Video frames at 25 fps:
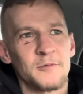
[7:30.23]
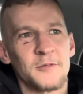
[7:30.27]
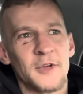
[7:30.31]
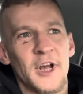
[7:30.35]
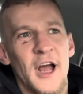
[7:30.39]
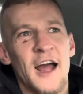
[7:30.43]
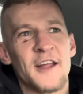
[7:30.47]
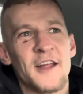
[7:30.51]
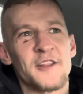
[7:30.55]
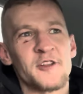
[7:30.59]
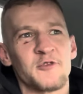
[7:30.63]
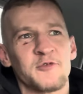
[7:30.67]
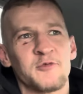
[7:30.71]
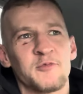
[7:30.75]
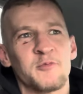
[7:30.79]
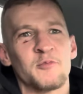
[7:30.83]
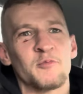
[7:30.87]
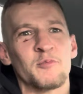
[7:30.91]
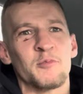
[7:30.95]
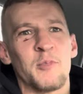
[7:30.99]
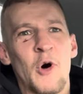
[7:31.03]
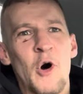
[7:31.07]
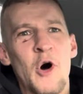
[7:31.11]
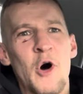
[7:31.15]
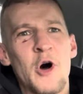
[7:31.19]
kind
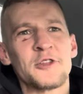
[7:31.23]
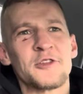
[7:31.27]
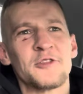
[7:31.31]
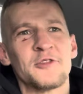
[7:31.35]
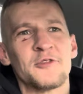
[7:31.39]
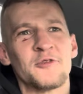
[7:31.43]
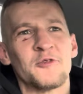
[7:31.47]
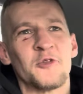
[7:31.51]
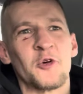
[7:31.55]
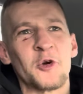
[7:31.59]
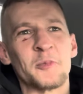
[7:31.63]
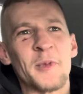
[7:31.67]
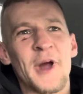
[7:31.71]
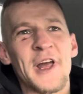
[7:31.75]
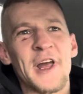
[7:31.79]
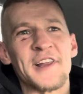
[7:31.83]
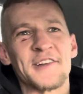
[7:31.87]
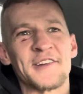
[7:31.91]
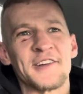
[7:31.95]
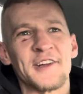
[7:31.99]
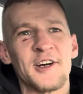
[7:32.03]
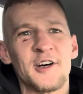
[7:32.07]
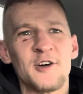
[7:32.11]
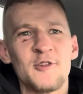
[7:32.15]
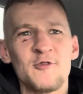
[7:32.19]
of bought for
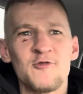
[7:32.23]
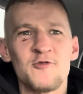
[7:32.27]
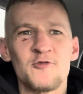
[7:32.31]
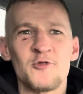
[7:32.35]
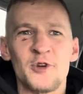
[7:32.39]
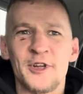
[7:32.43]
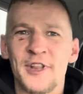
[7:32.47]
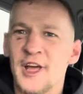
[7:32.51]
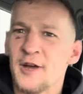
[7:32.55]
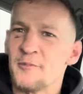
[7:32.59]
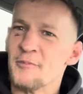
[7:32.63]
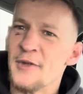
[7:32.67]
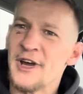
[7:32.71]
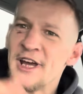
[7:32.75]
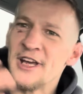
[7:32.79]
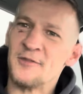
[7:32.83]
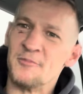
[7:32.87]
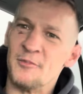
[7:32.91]
myself when I made